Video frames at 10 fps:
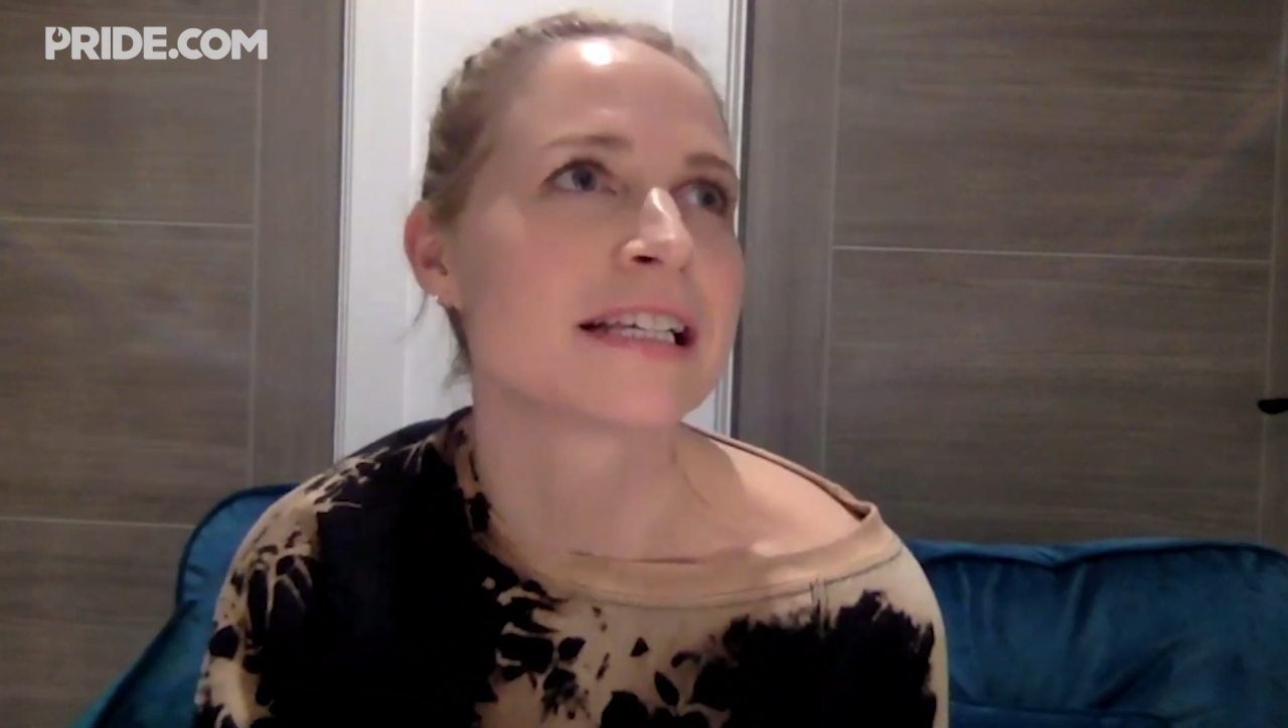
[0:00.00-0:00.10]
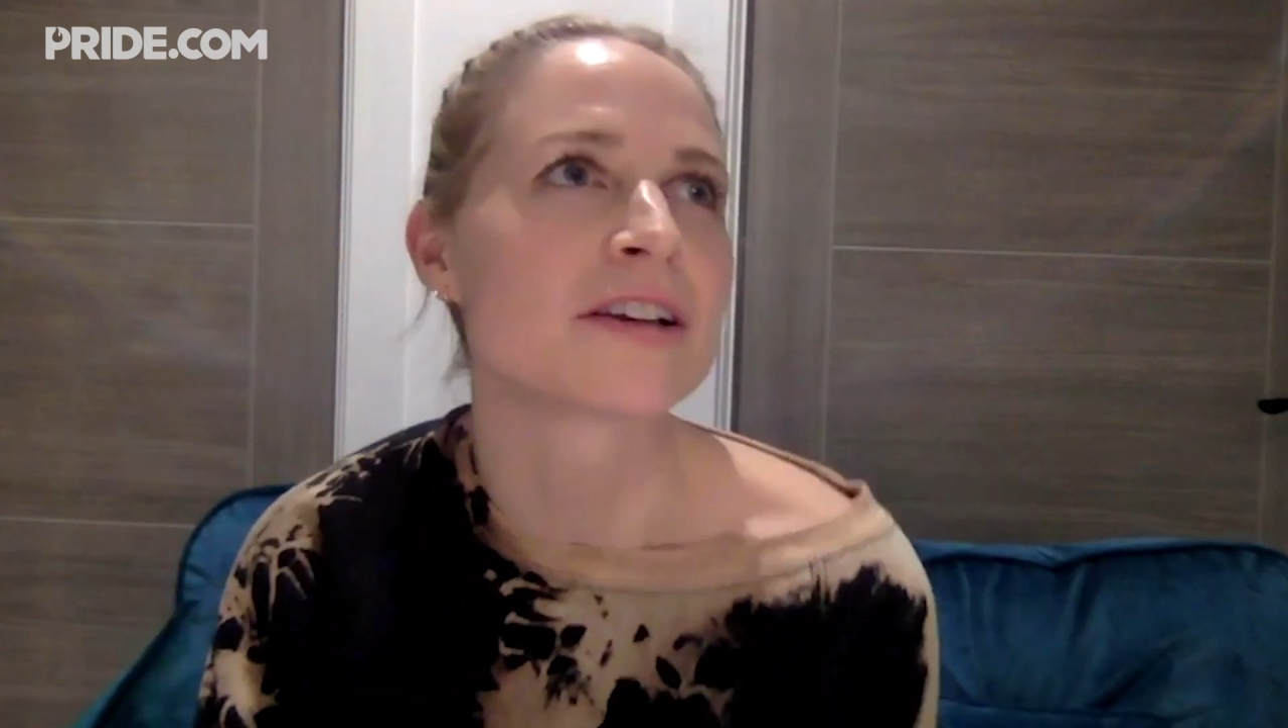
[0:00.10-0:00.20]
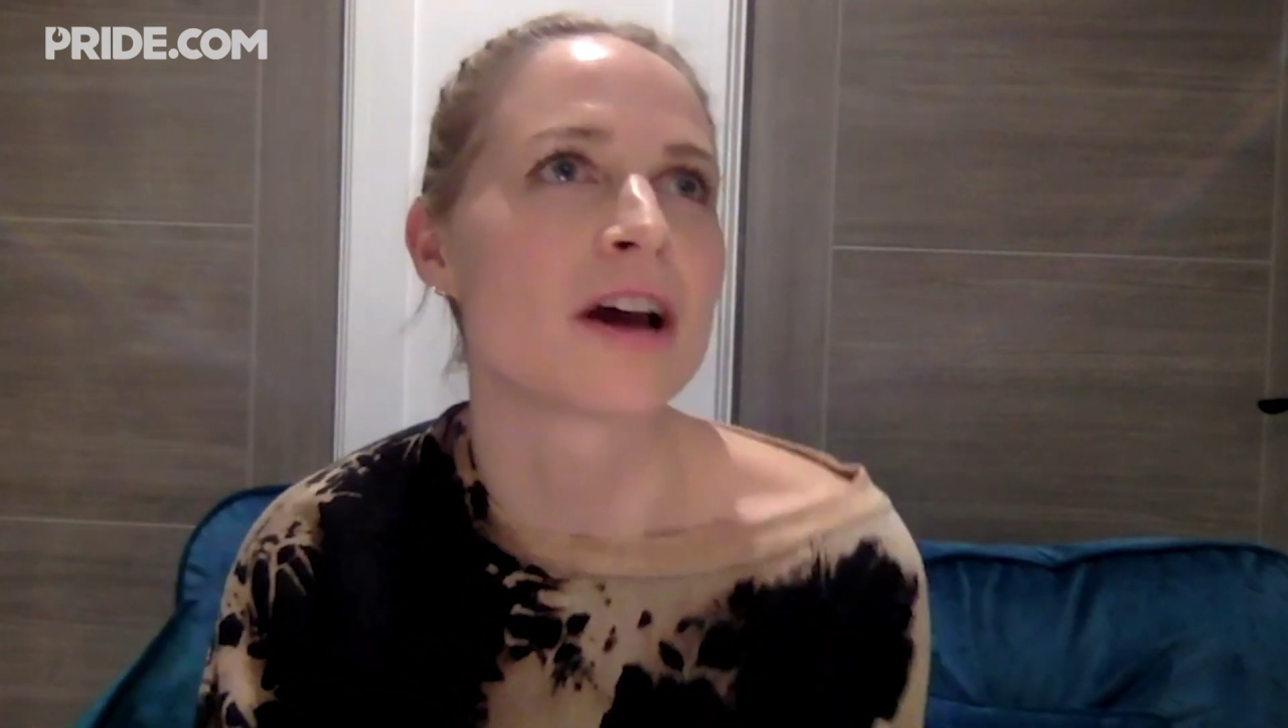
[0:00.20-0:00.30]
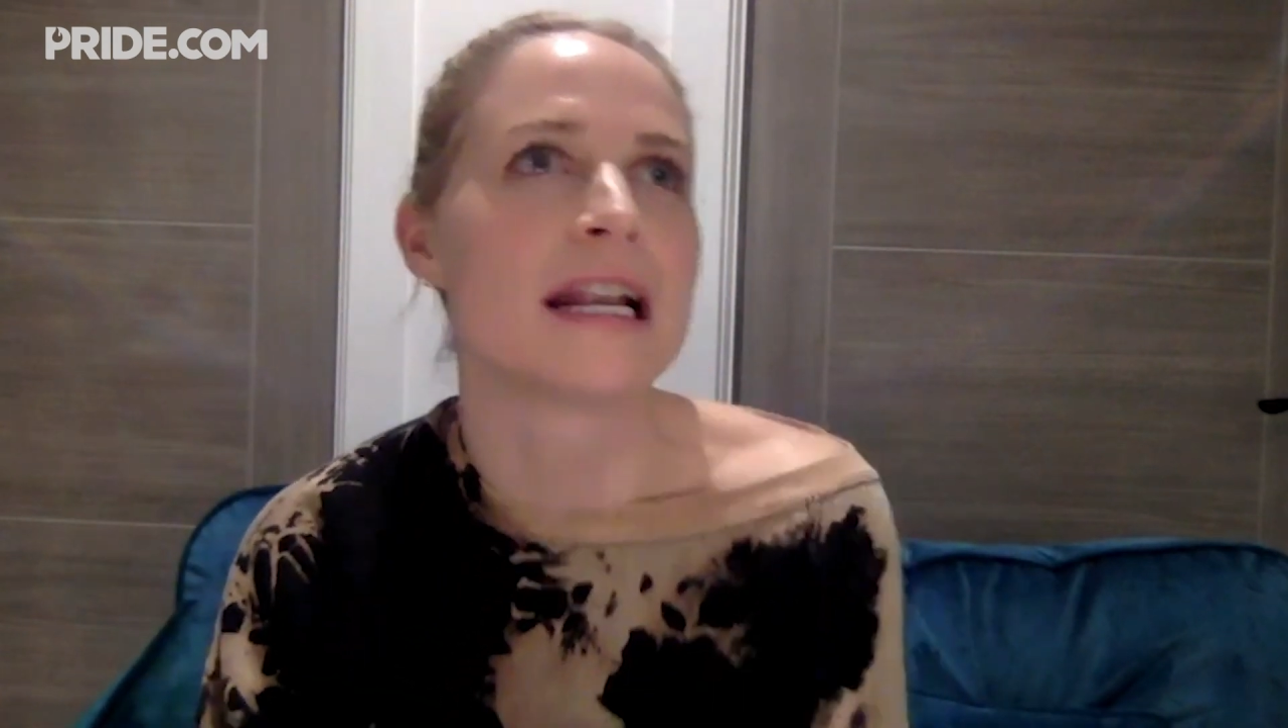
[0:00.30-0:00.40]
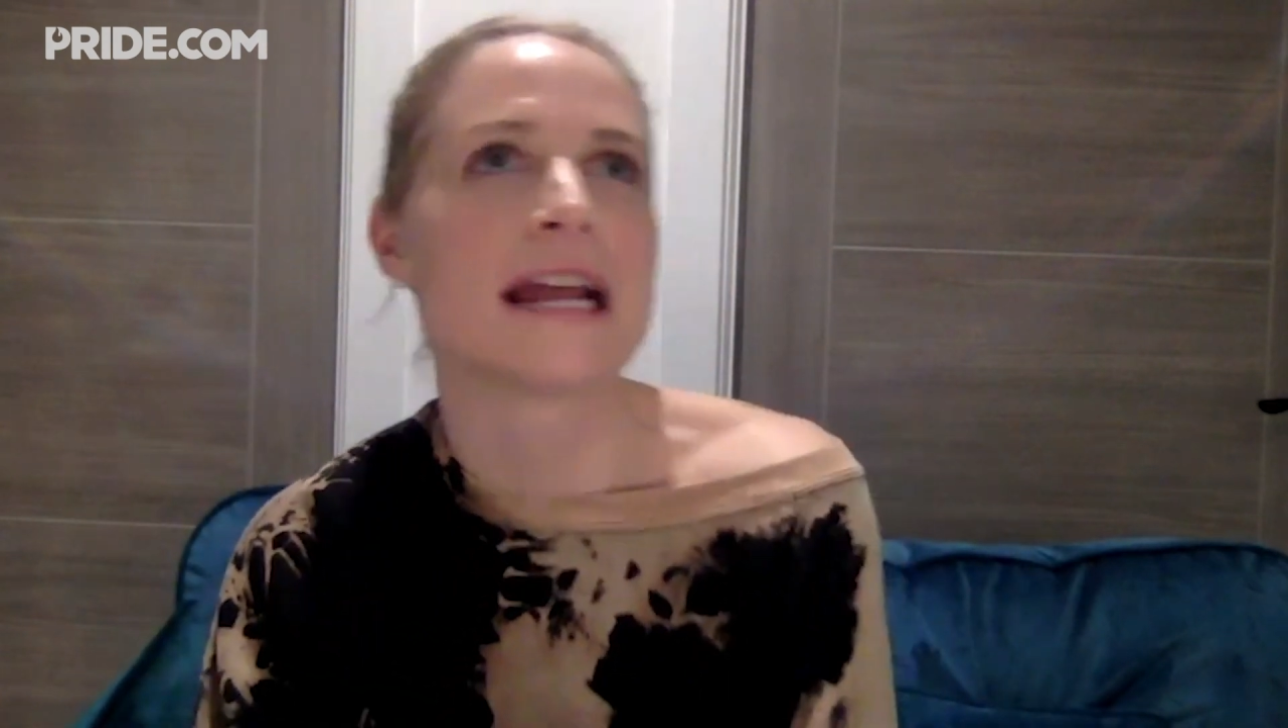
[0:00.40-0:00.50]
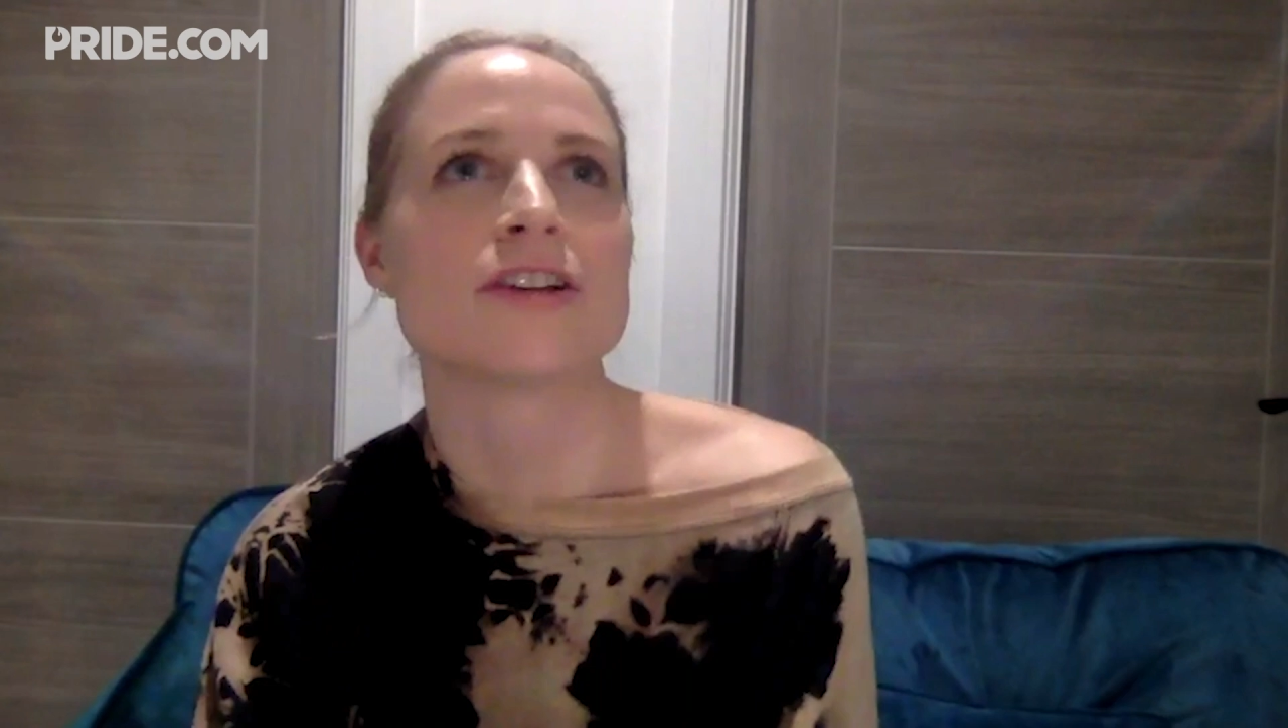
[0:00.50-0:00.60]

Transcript: this kind of